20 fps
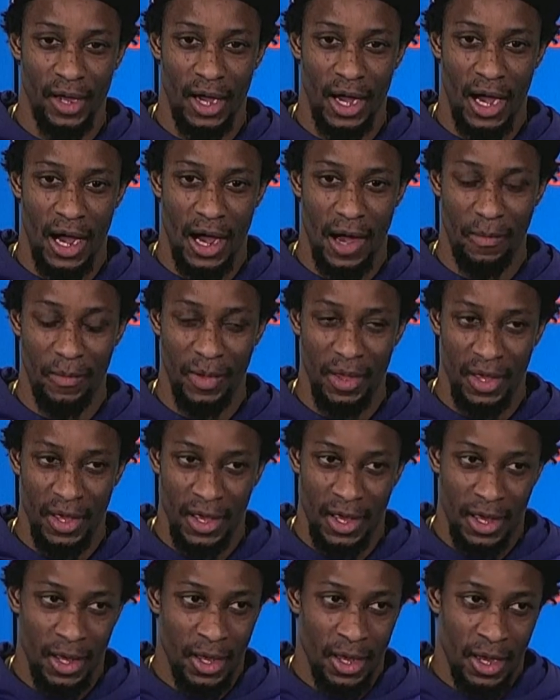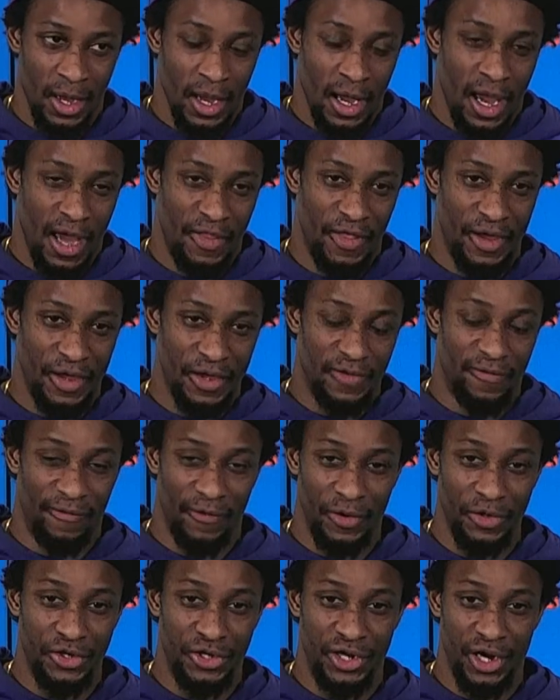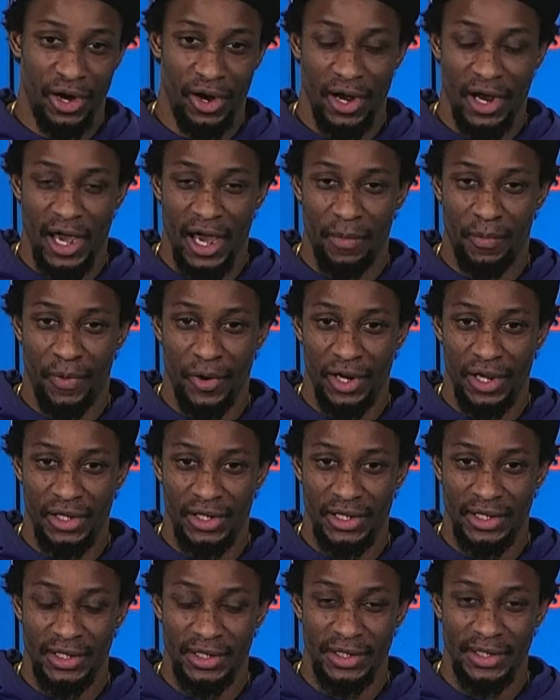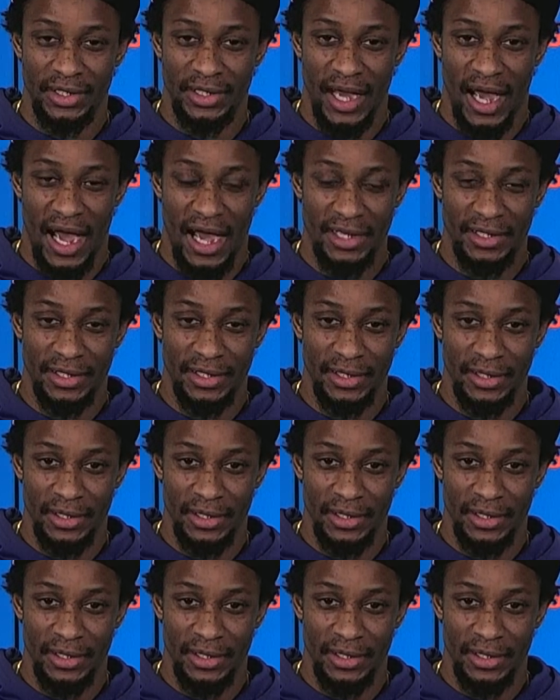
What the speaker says: I think his first year he had pretty decent stats,